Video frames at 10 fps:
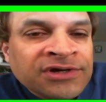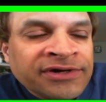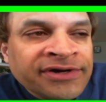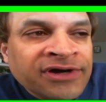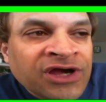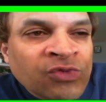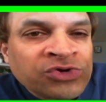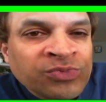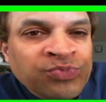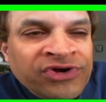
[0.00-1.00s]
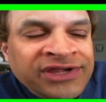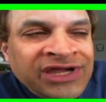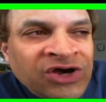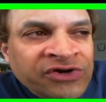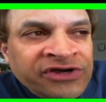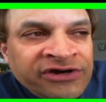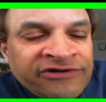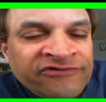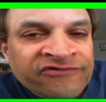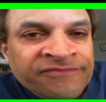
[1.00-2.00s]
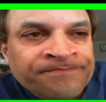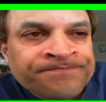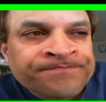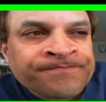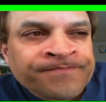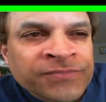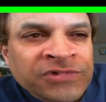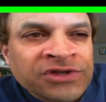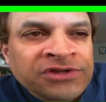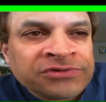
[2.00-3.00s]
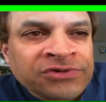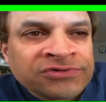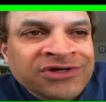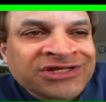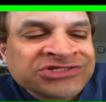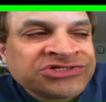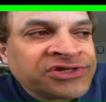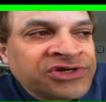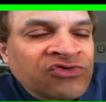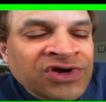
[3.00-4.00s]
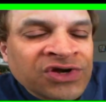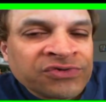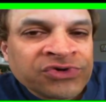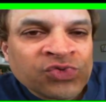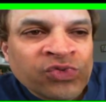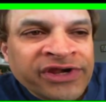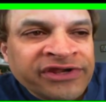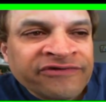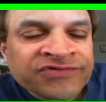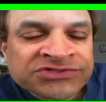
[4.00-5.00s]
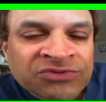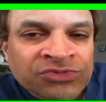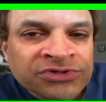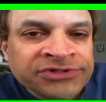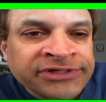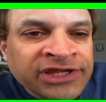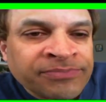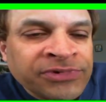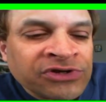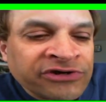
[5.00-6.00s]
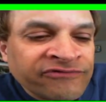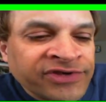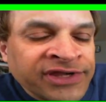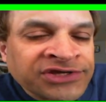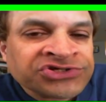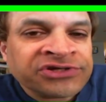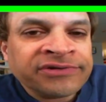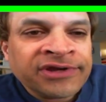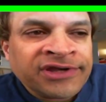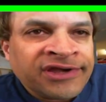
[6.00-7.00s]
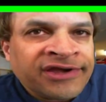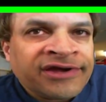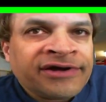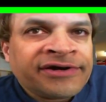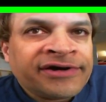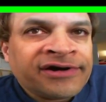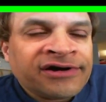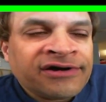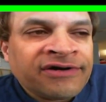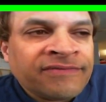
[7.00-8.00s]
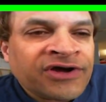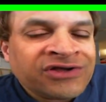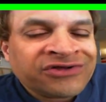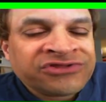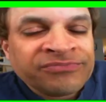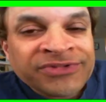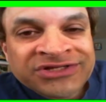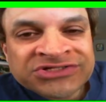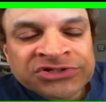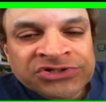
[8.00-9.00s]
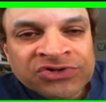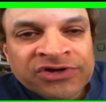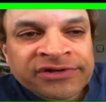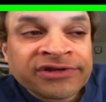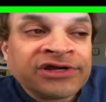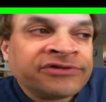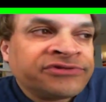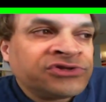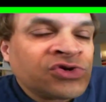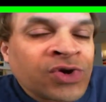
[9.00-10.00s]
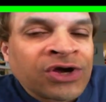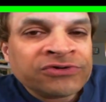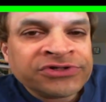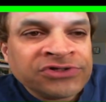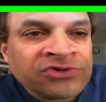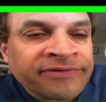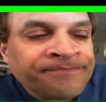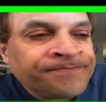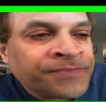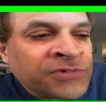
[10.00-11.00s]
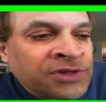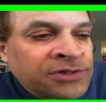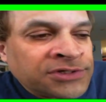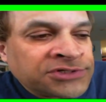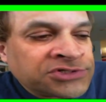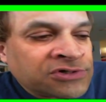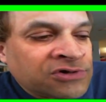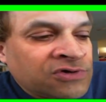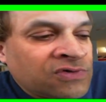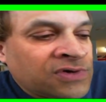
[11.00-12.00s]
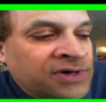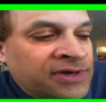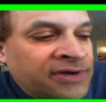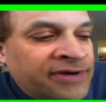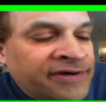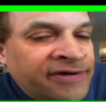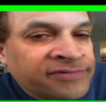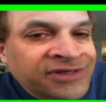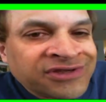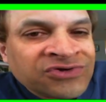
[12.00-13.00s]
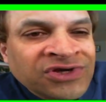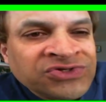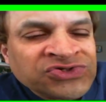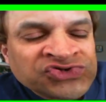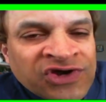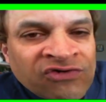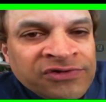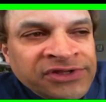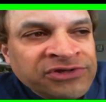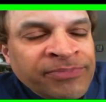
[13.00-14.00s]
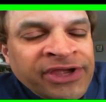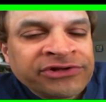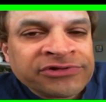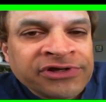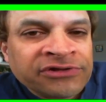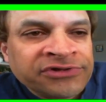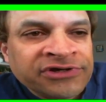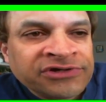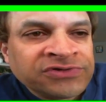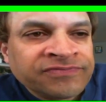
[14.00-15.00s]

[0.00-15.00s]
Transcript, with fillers: uh, I want to break out of you know, not sitting around and waiting for someone to take me on a vacation. Um, I got the means to do it, and I got the know-how to do it. So like um, you know, I do travel independently on the